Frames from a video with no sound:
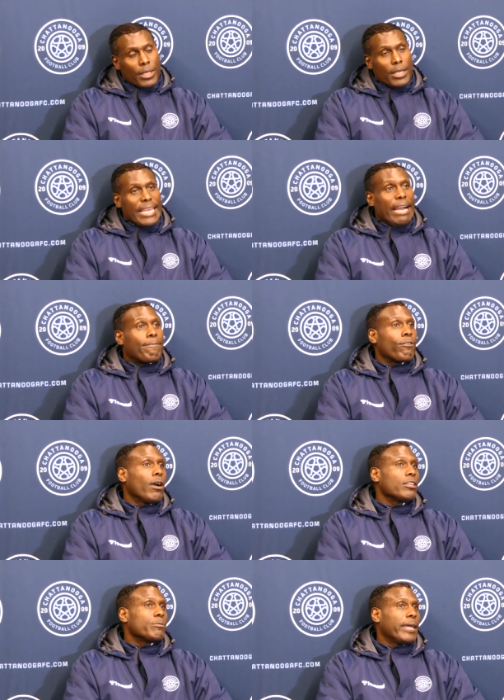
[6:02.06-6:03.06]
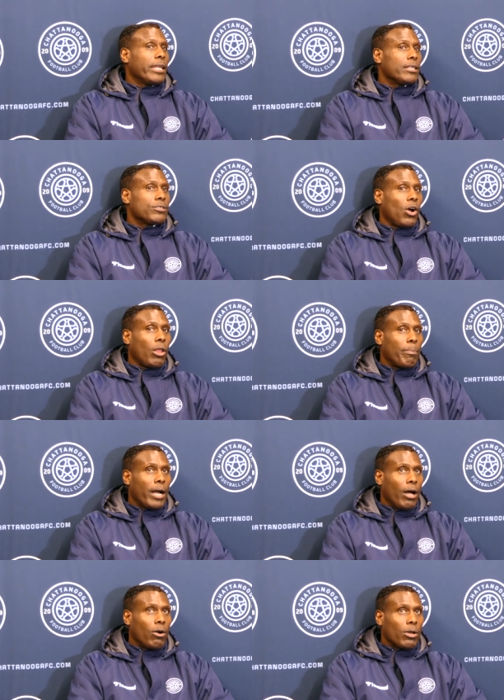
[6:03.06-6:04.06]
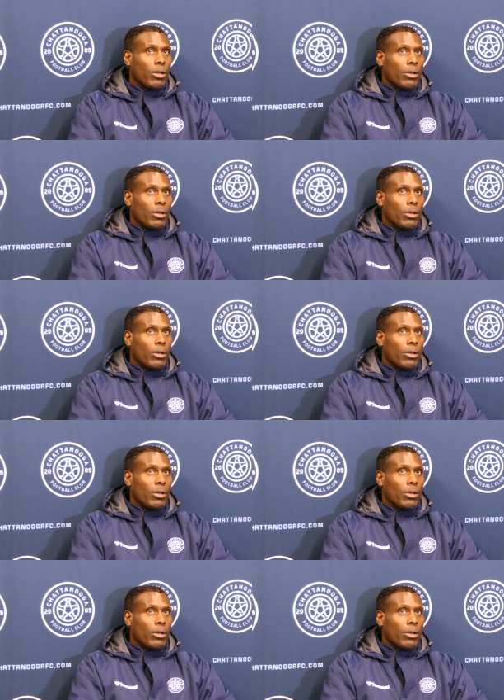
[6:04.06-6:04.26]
Yeah, for us, man, it's all about,